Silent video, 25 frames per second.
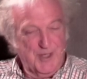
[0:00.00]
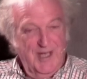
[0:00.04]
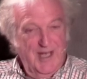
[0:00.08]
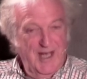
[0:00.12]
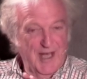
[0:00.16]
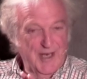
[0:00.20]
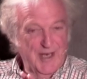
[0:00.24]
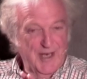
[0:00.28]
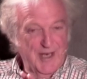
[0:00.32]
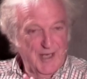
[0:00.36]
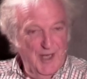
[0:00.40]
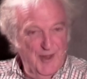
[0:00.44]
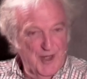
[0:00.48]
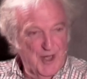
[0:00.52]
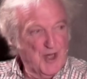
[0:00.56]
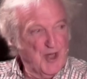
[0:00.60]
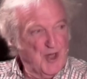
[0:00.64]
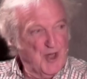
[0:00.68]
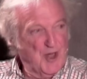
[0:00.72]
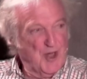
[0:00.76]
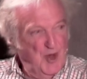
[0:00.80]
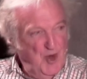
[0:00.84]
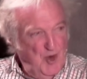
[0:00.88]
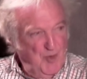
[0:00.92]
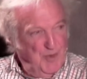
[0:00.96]
another
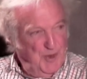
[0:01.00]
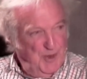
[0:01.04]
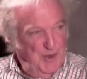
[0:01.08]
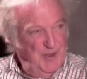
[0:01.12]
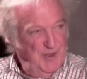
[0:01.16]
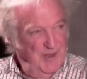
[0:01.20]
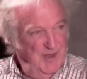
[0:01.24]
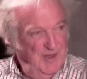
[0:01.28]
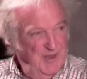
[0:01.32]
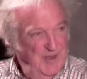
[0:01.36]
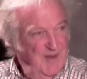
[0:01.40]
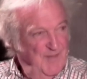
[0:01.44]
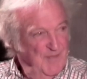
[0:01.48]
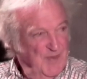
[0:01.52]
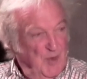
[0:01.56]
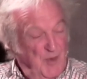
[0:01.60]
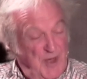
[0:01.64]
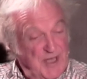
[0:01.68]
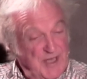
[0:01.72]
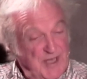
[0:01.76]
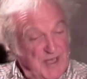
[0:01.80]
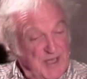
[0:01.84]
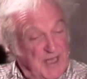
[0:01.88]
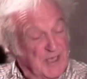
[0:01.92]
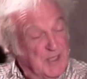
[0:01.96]
human. Mm-hmm. We
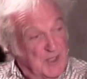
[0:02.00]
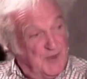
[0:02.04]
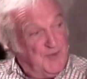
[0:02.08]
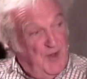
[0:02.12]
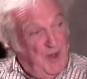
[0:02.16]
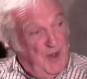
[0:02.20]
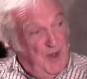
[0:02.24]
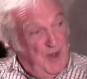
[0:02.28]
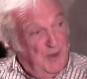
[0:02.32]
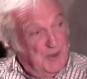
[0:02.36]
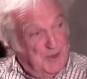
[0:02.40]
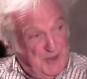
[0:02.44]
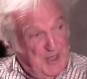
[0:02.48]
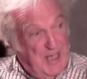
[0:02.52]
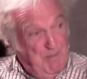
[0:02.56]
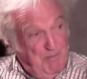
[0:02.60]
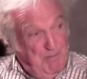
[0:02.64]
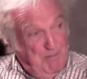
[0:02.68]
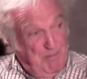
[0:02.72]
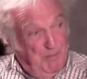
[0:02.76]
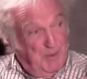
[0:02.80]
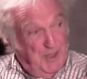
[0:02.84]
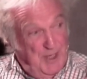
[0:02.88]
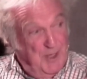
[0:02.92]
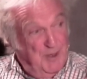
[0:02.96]
can get as far as the
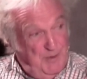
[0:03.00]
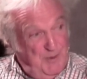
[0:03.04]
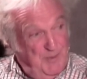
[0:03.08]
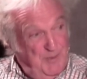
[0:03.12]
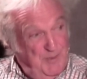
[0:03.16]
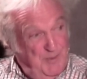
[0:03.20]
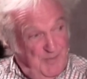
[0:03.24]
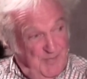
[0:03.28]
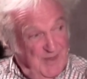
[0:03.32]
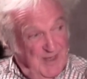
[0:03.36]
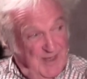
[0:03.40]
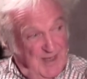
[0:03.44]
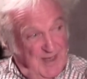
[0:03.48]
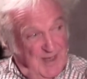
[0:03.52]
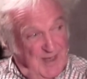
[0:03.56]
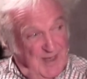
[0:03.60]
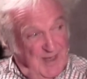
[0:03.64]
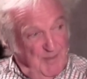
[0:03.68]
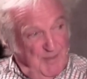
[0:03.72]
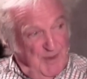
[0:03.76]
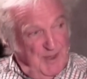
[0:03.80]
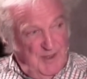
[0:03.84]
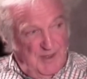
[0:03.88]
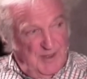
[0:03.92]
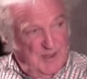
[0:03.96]
embryo,
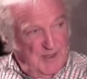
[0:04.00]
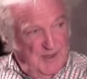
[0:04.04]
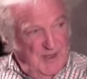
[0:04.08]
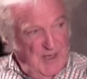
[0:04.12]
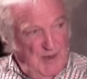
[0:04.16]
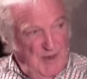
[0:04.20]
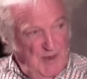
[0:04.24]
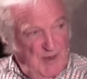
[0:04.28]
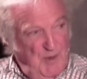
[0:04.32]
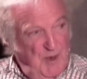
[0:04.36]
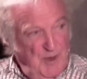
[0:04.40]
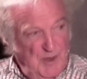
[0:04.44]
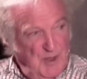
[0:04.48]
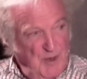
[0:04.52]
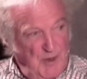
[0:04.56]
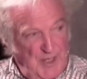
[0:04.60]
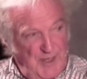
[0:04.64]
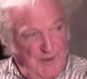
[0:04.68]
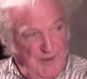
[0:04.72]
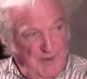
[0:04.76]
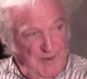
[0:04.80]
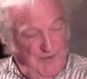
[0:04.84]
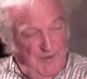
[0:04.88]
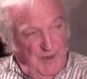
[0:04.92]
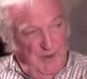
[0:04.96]
but they won't go
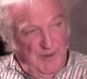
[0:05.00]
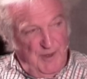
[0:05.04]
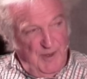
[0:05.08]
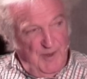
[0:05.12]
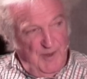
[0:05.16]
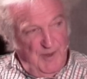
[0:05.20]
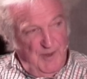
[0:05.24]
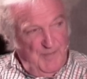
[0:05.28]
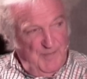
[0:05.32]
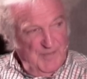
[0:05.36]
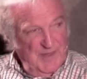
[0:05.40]
any further.